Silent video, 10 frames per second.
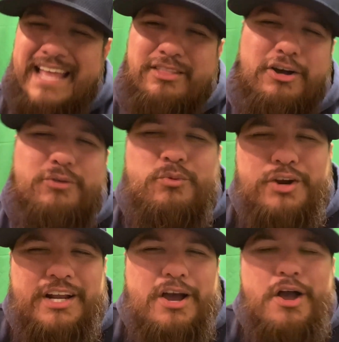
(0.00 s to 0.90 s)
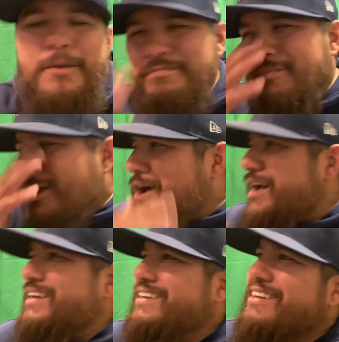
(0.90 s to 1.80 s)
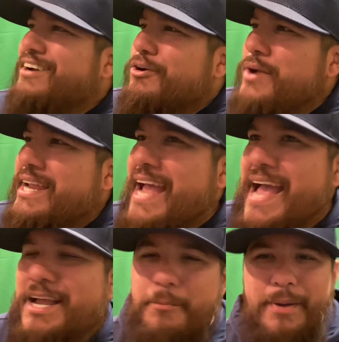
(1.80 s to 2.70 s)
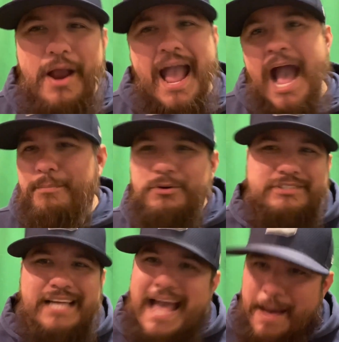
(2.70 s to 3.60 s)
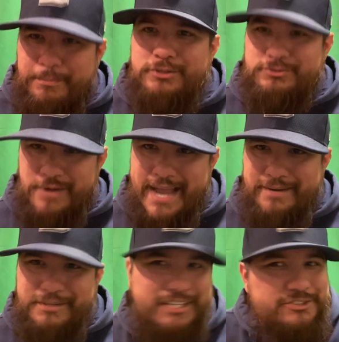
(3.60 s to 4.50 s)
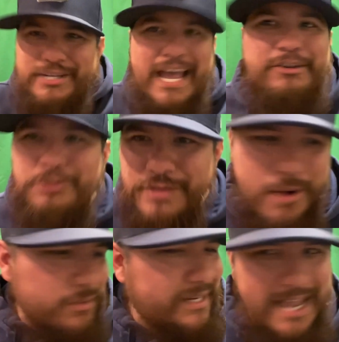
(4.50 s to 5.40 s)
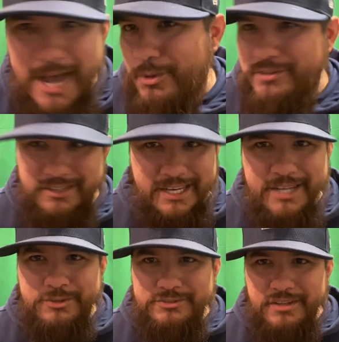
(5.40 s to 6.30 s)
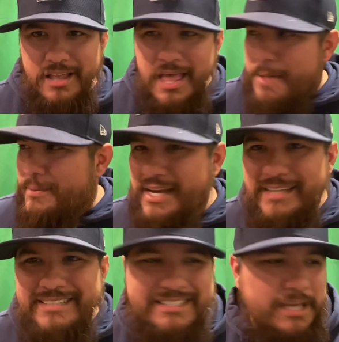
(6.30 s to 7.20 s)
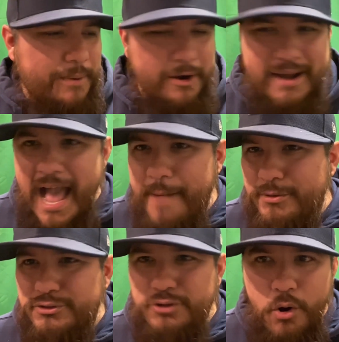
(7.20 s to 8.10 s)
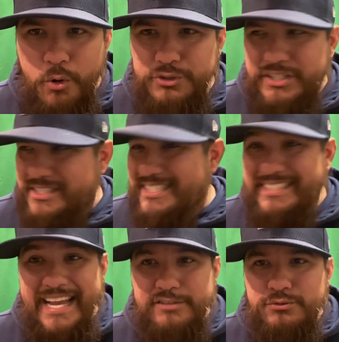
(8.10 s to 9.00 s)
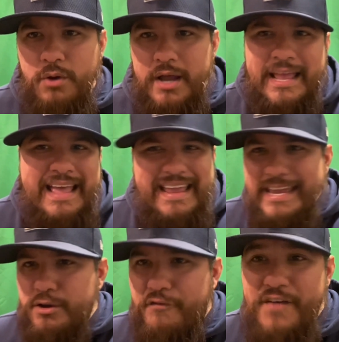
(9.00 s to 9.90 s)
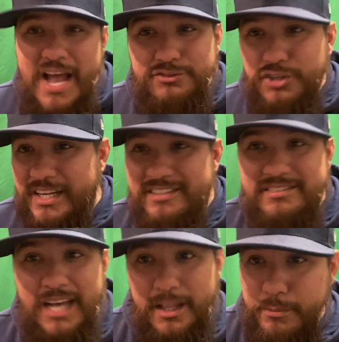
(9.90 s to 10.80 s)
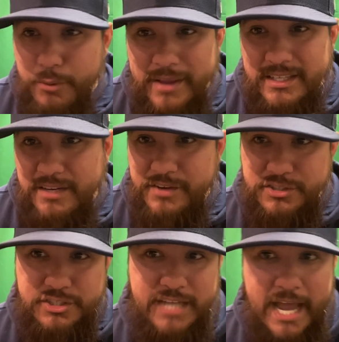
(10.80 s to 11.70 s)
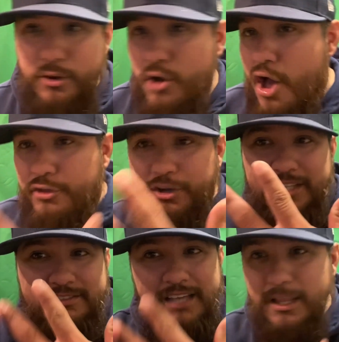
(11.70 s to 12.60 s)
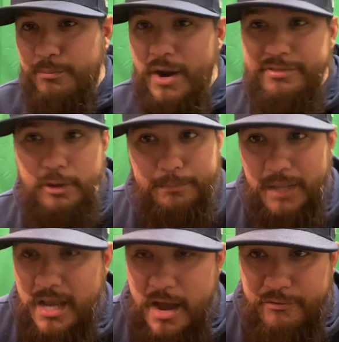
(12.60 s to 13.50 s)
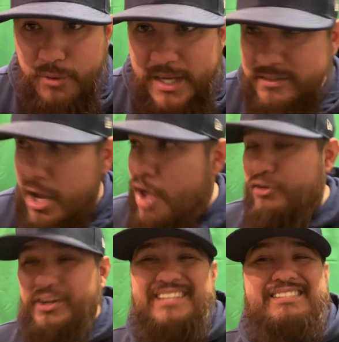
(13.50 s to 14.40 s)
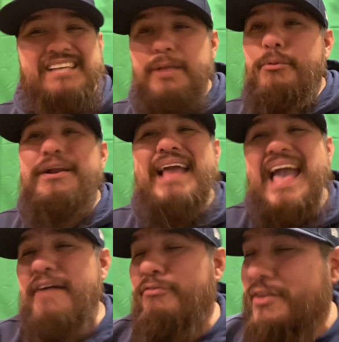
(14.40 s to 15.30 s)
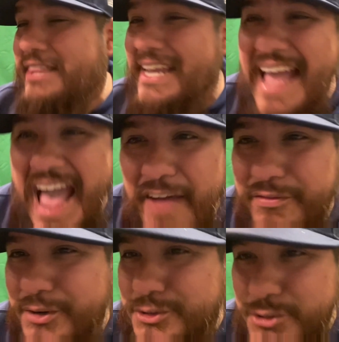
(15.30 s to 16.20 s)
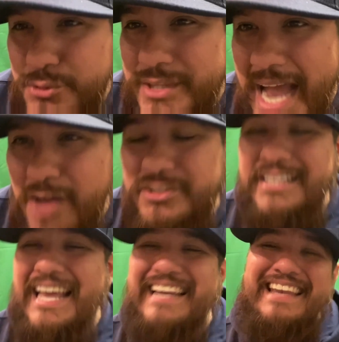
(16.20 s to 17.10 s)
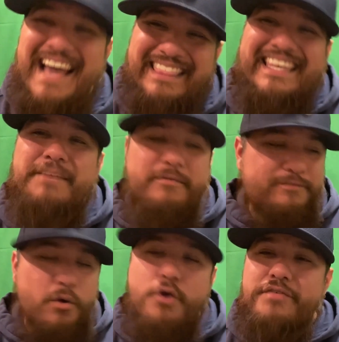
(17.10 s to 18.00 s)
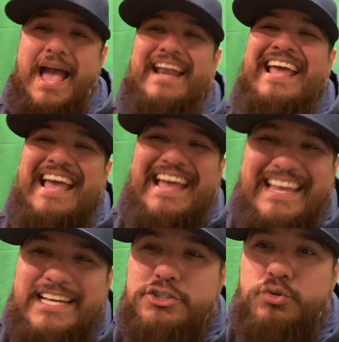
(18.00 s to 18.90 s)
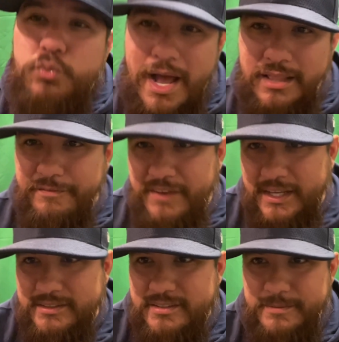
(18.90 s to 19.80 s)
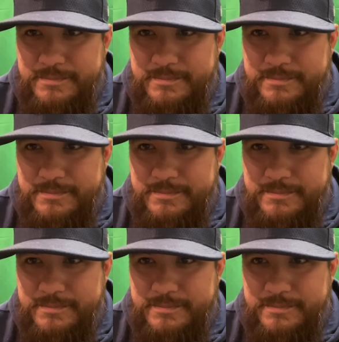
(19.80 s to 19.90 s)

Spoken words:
And look, we're going to... We can't compare apples to apples, right? Because you can't do that with the Cowboys and Eagles. Because it's comparing apples to oranges. Because guess what? Eagle fans are going to celebrate the division title. They're going to celebrate their playoff wins. They're going to celebrate everything after 2000 like nothing before that is relevant.